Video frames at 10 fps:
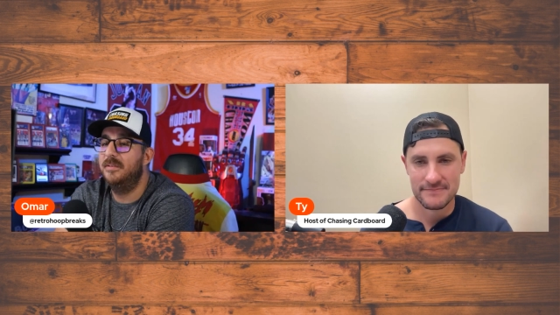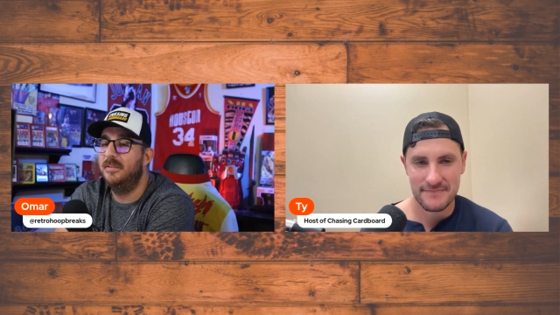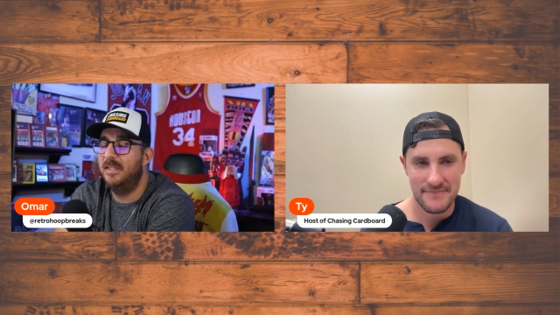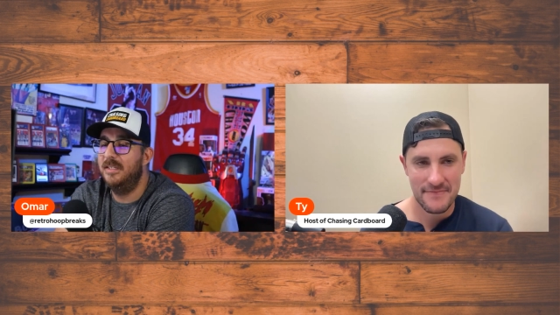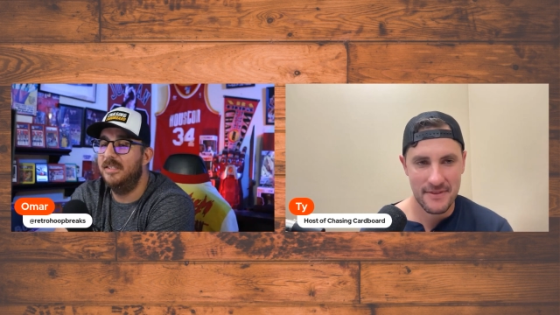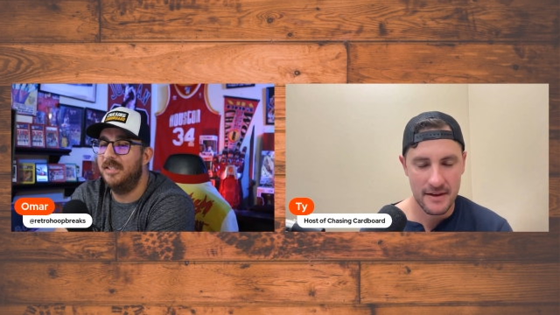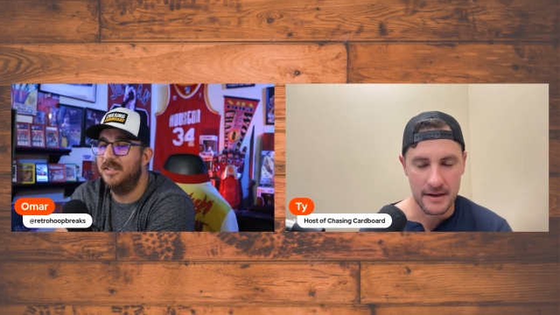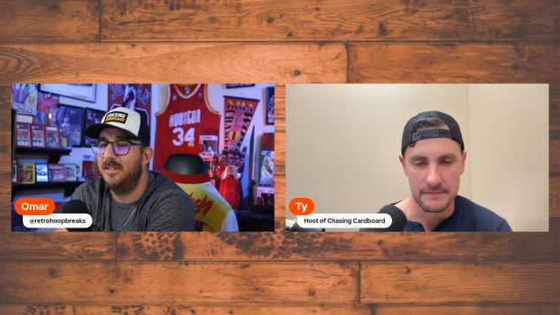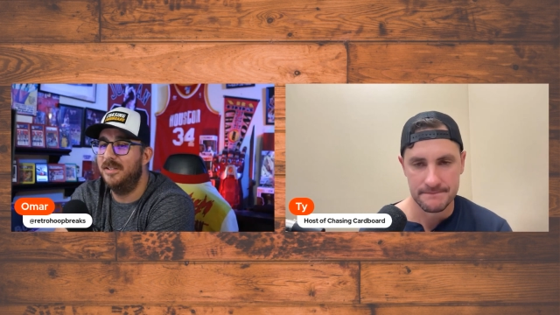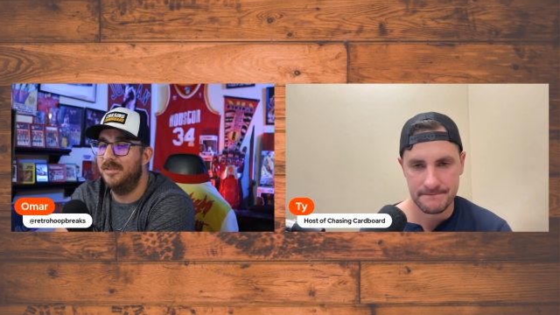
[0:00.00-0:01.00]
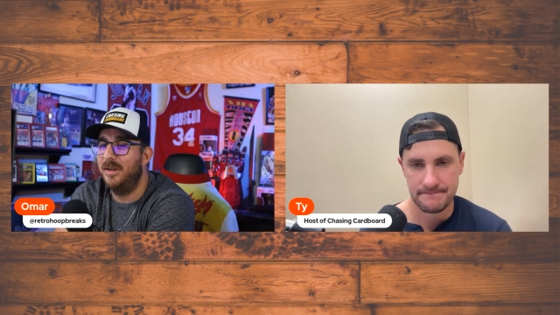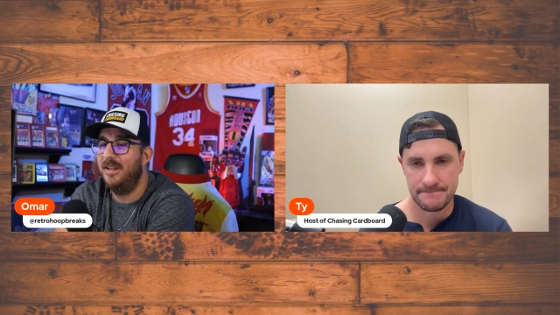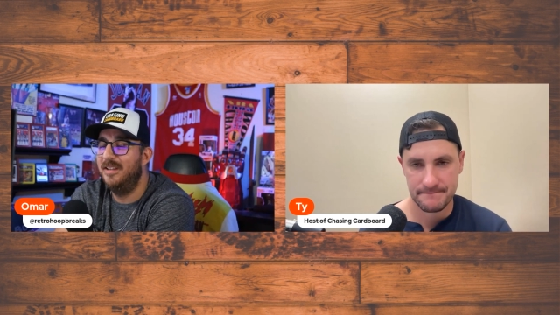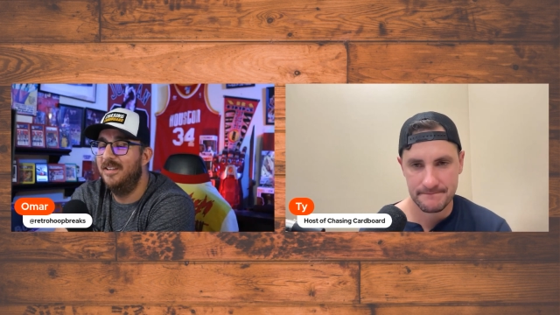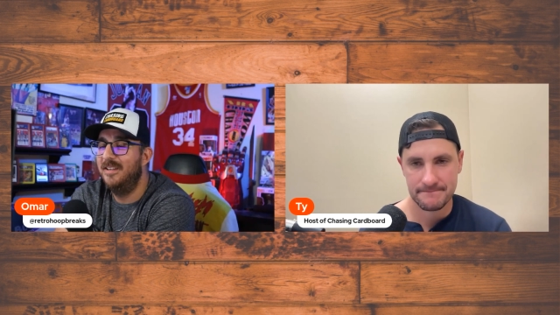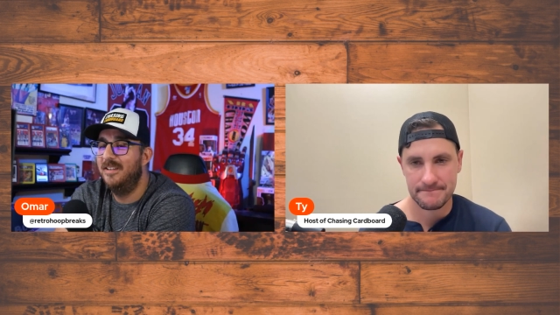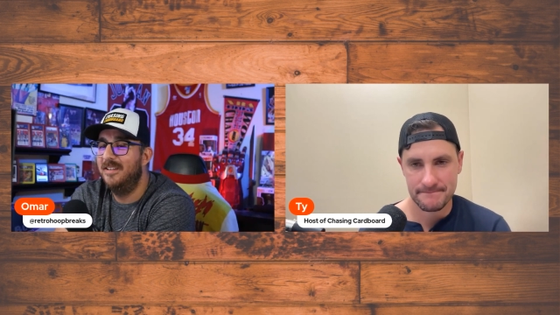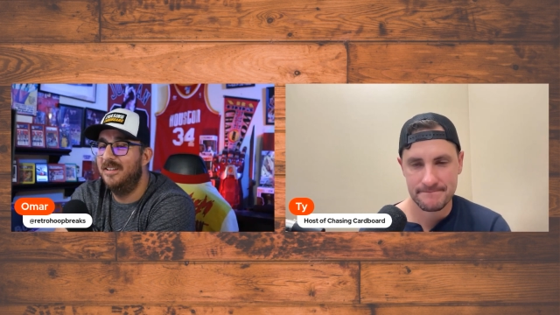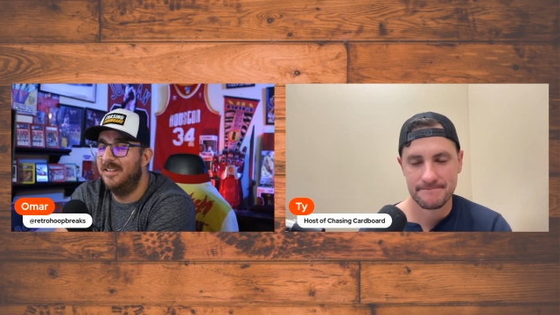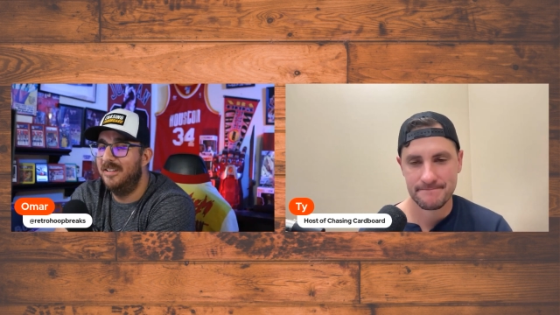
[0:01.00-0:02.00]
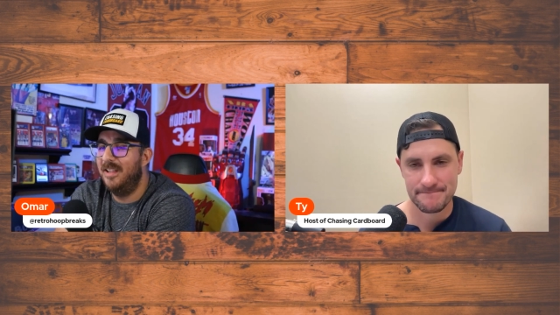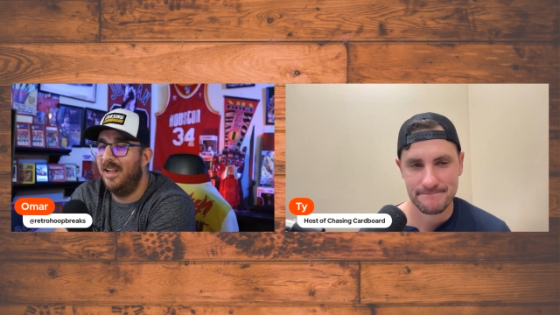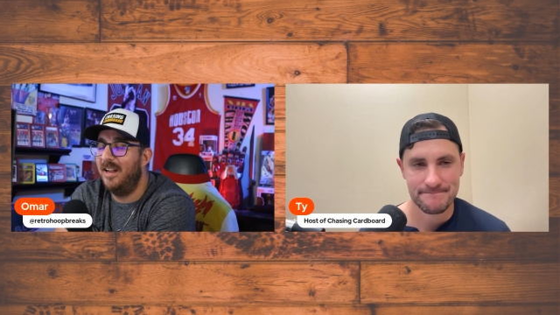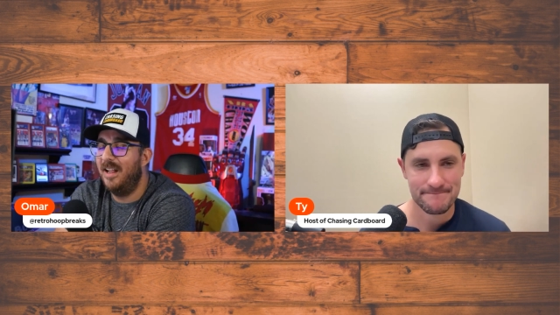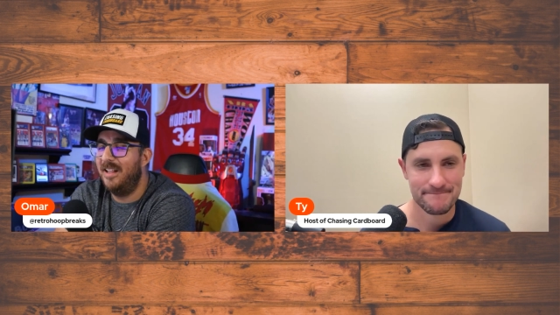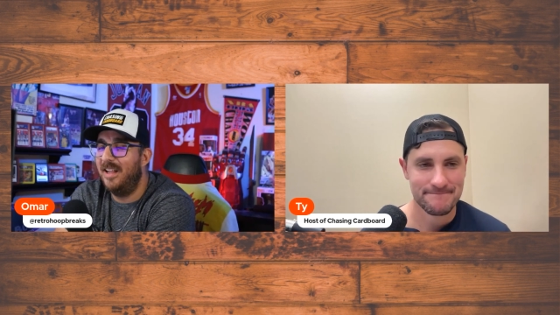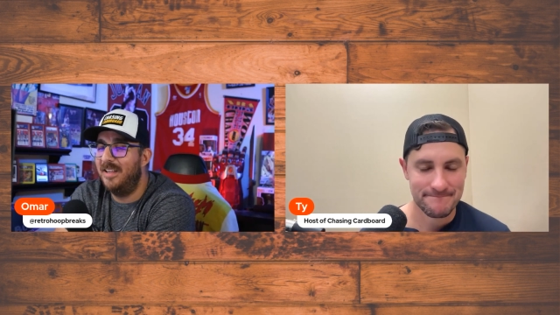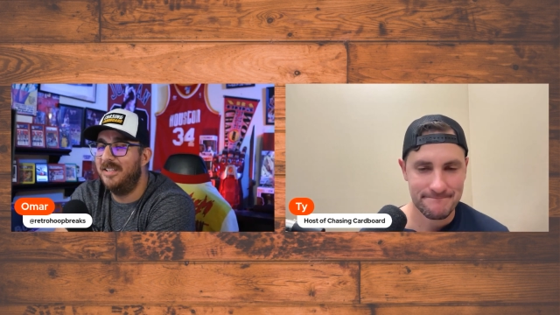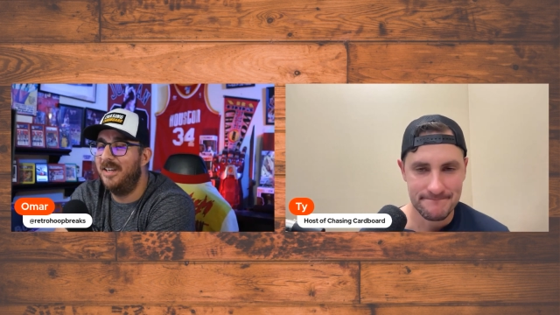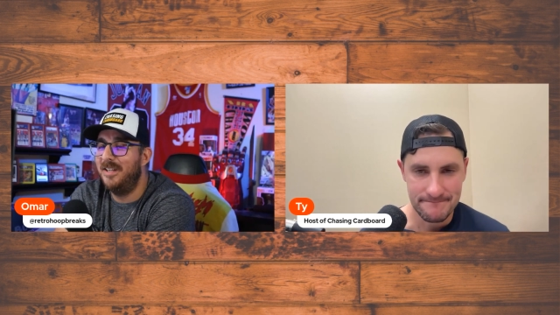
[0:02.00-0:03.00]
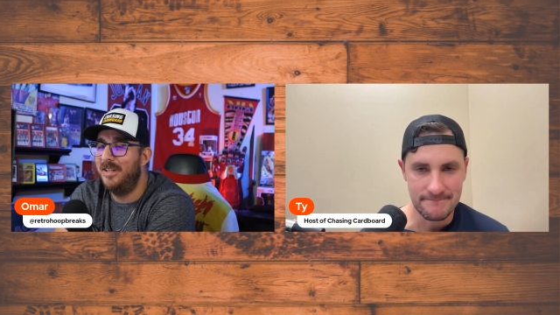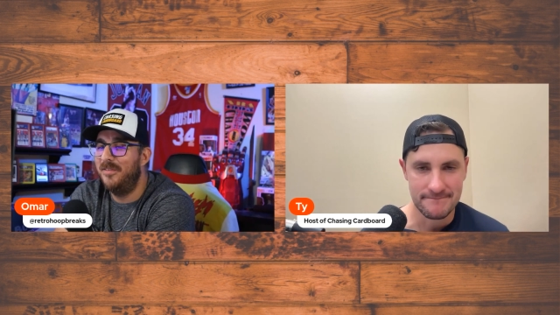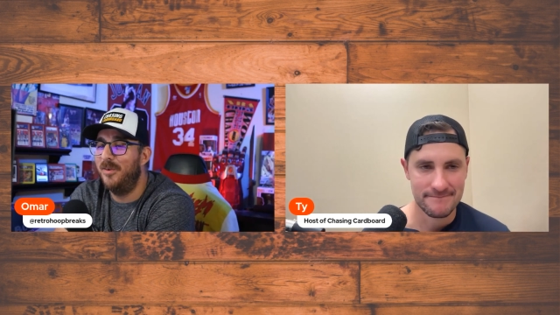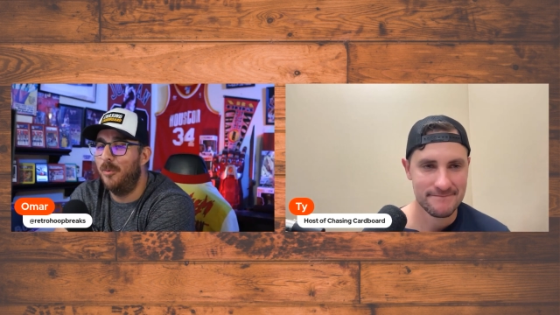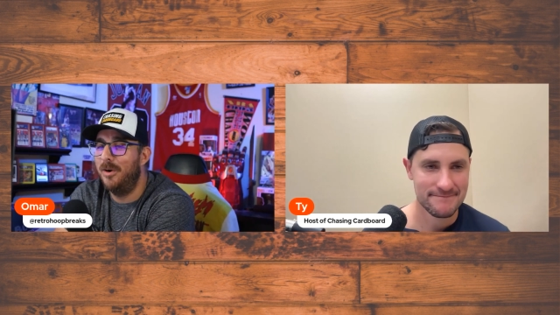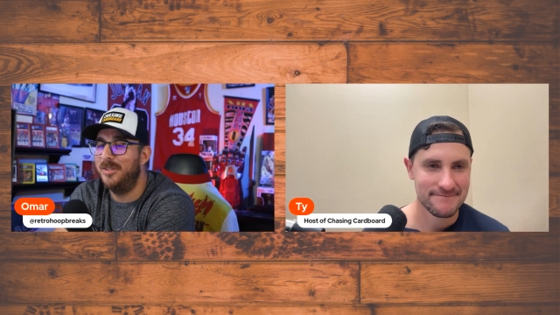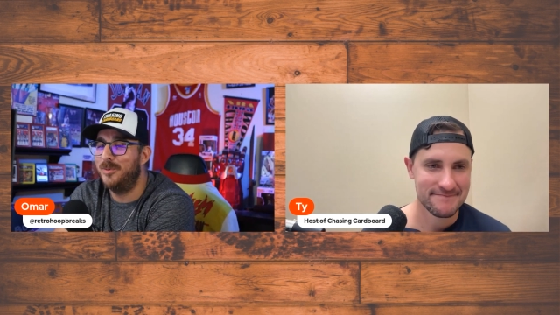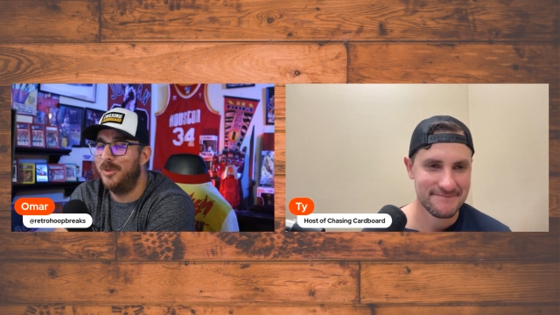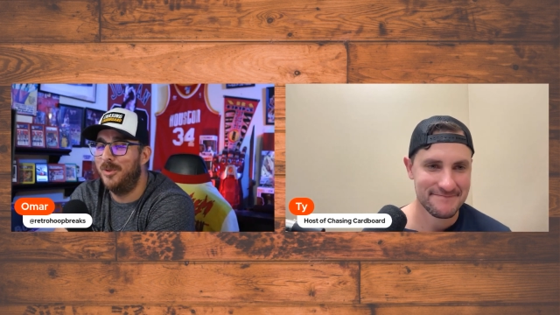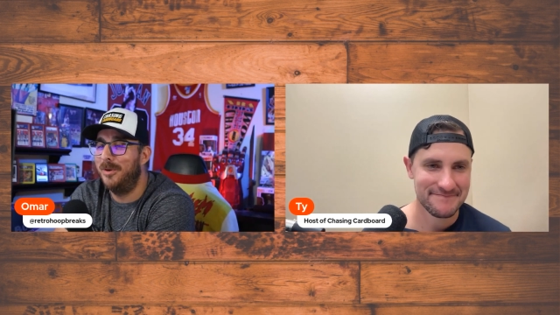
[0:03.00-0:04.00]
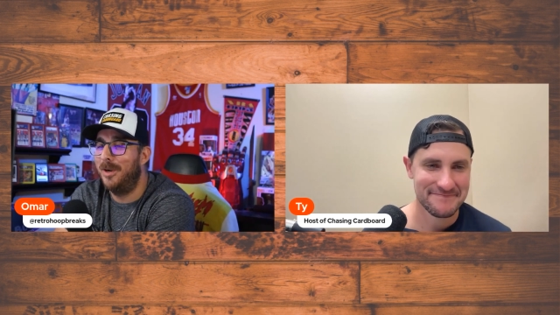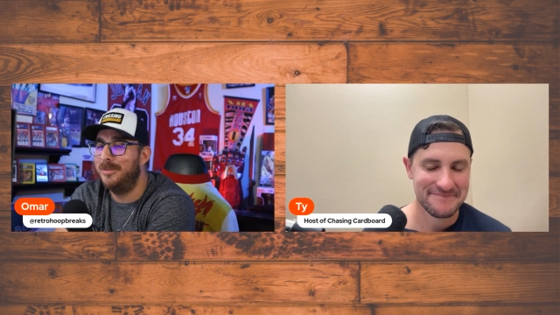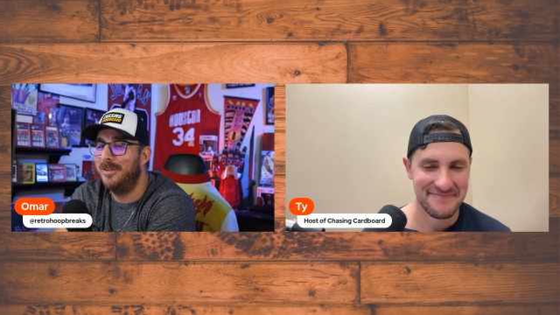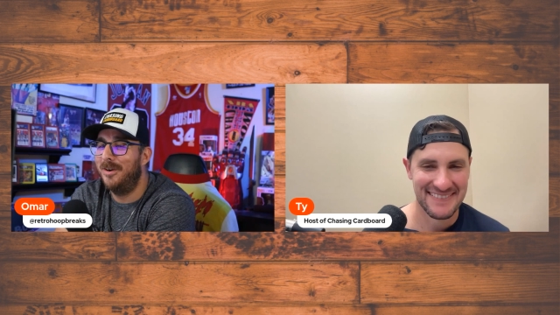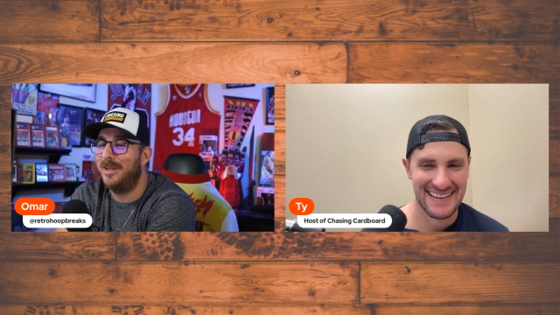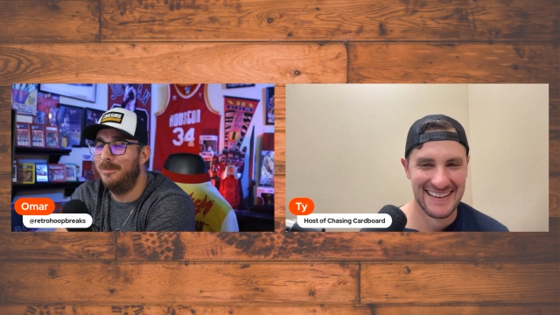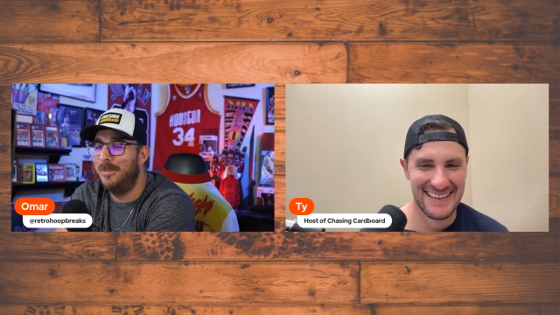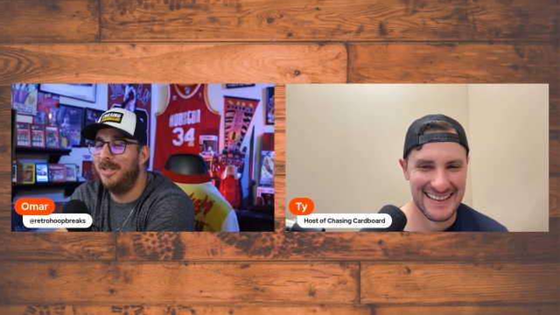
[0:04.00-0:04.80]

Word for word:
Speaker 1: in this instance, yeah. right? I, I, I said it in different words when you and I were talking, but